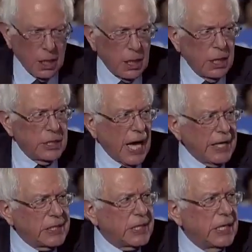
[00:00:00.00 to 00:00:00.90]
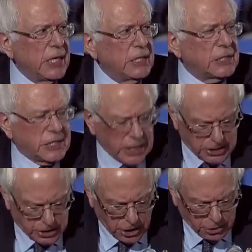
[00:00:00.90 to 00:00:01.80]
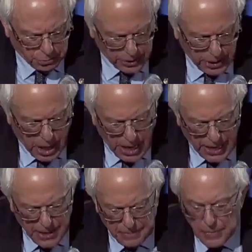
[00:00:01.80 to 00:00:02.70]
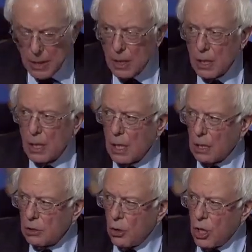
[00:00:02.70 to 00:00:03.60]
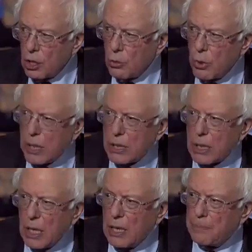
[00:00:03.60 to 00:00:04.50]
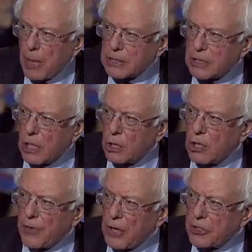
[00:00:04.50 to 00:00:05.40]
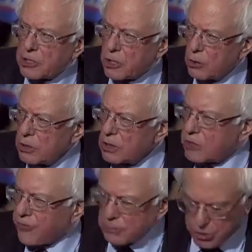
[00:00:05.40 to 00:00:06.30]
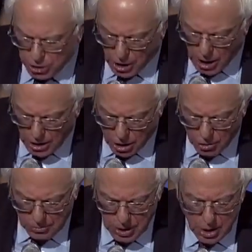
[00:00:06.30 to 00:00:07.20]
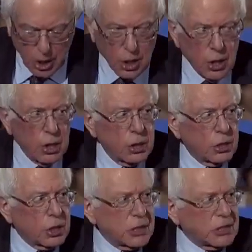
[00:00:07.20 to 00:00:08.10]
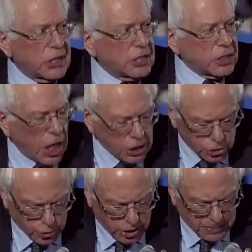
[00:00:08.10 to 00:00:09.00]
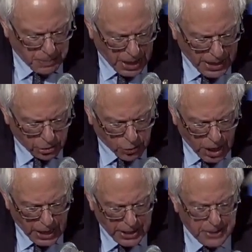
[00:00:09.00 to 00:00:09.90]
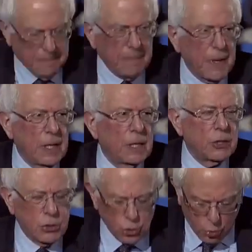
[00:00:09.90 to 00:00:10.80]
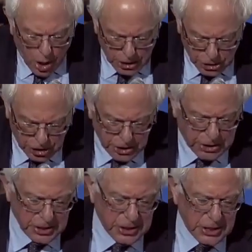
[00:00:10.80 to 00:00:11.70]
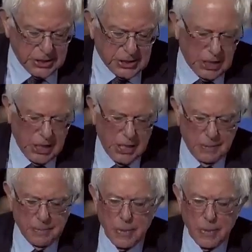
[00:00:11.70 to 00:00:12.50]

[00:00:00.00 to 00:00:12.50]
In 1963, I along with a busload of other students from Chicago, took a 600 mile ride to Washington, D.C.